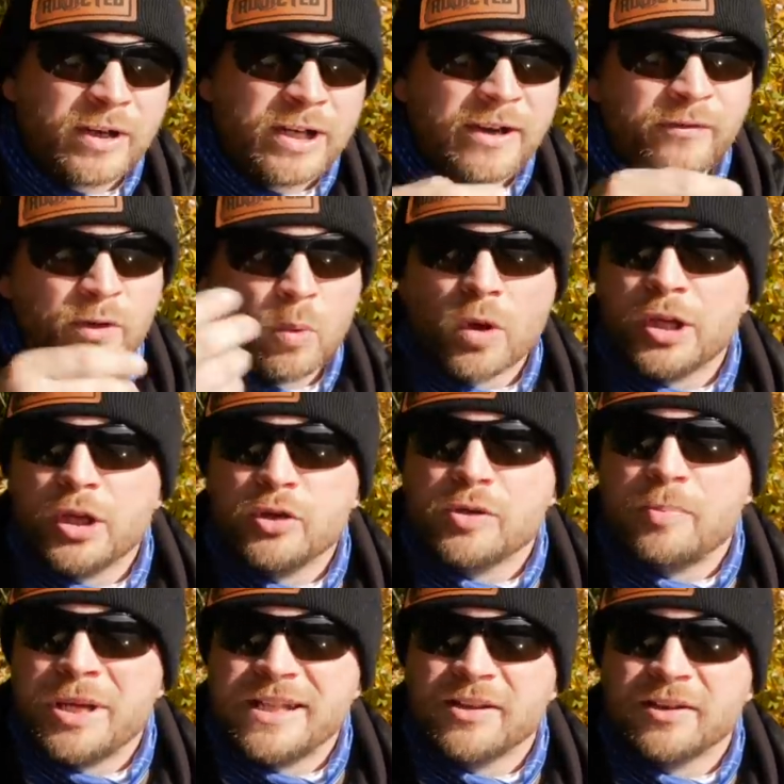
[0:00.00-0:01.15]
Free. If you want to use a
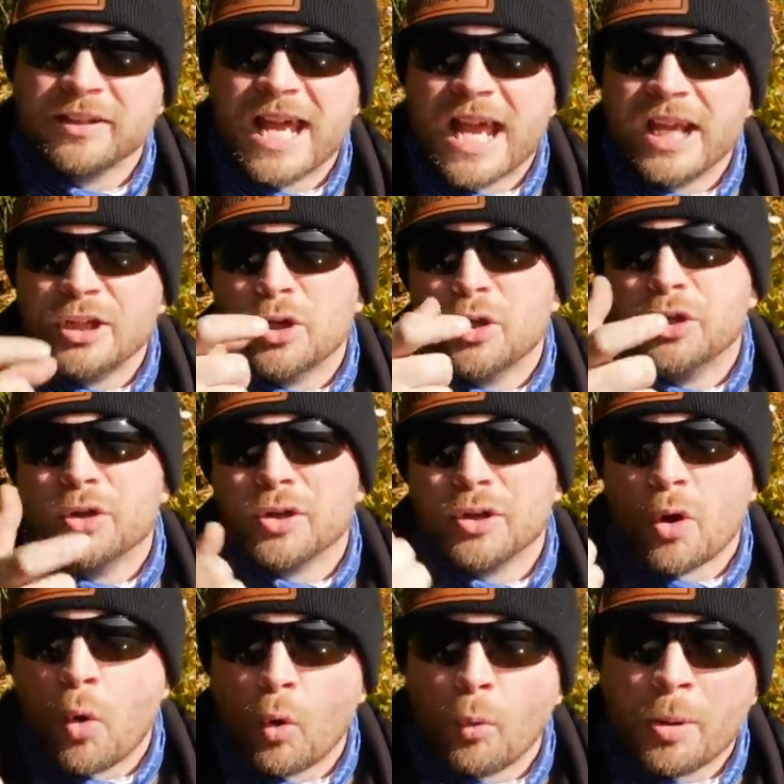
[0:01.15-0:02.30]
piece of lead, you know, you can
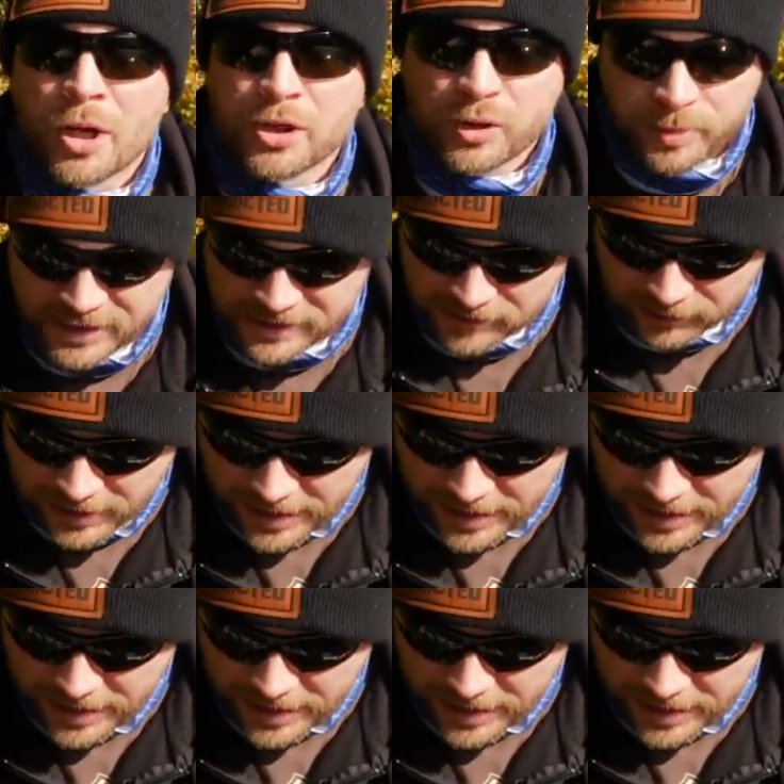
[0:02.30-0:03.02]
hole punch a piece of